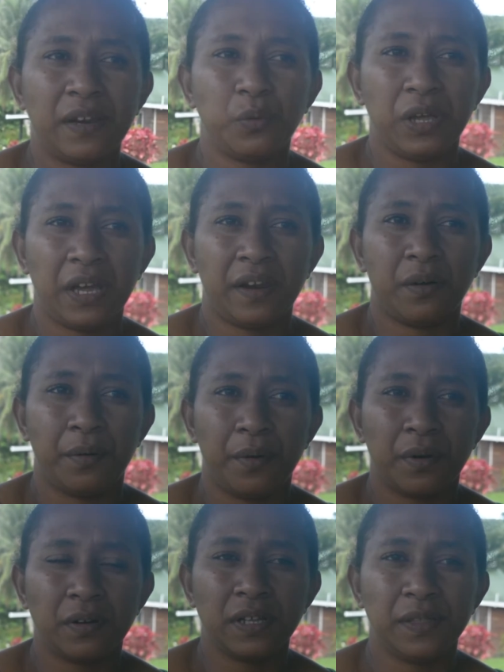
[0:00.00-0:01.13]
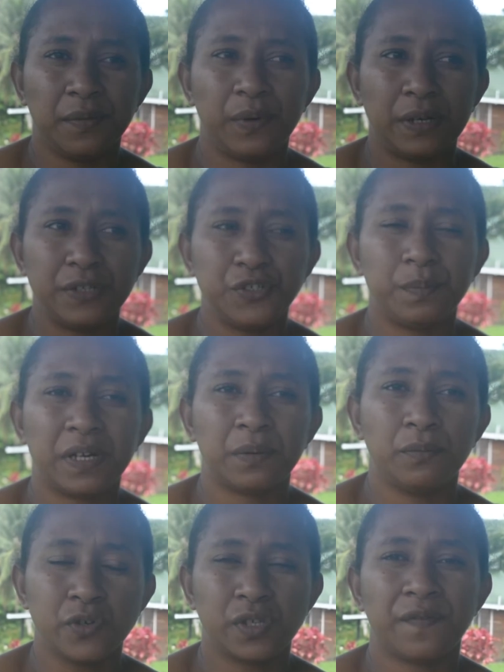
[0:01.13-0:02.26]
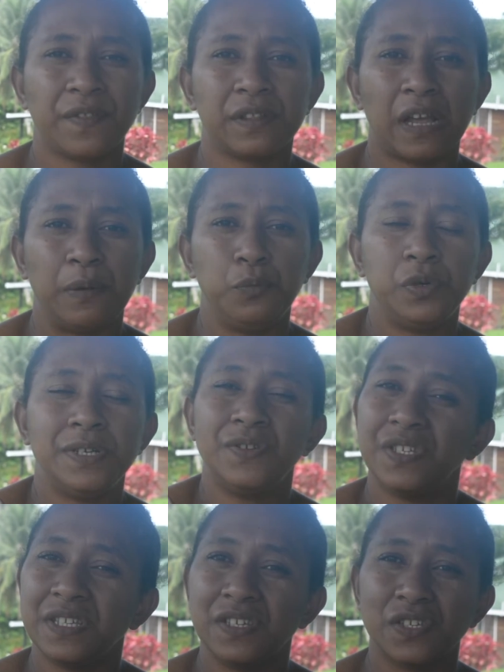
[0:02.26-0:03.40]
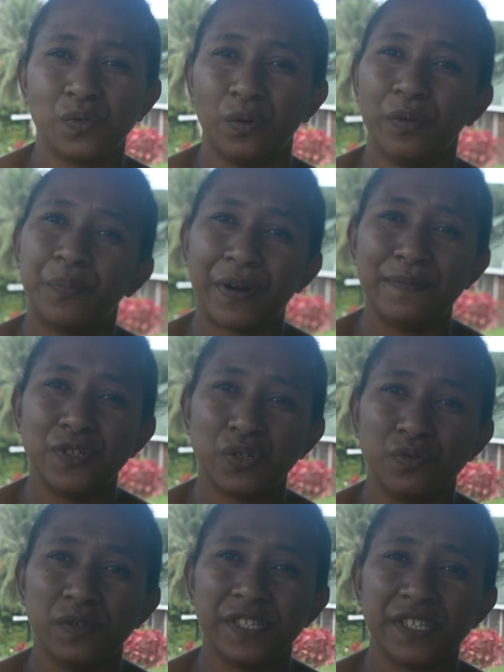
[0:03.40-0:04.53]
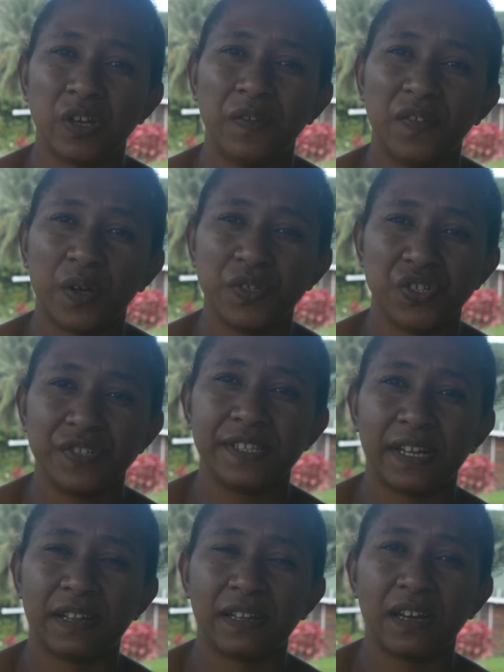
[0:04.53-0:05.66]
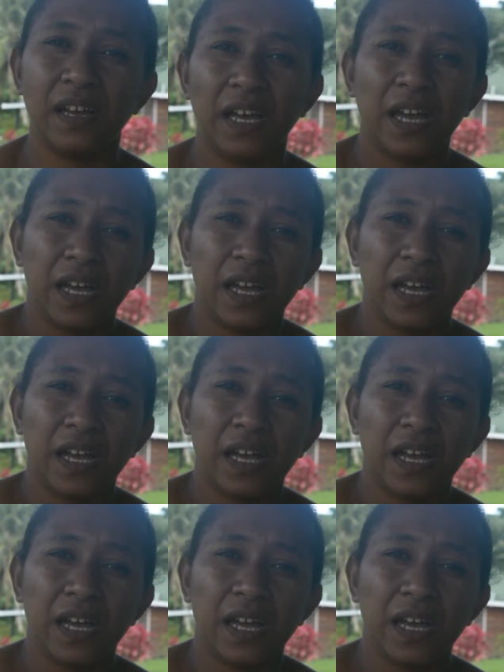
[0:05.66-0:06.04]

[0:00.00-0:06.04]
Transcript: We had a hall in the village, but most of the time we were using the school, the primary schools, as an evacuation center.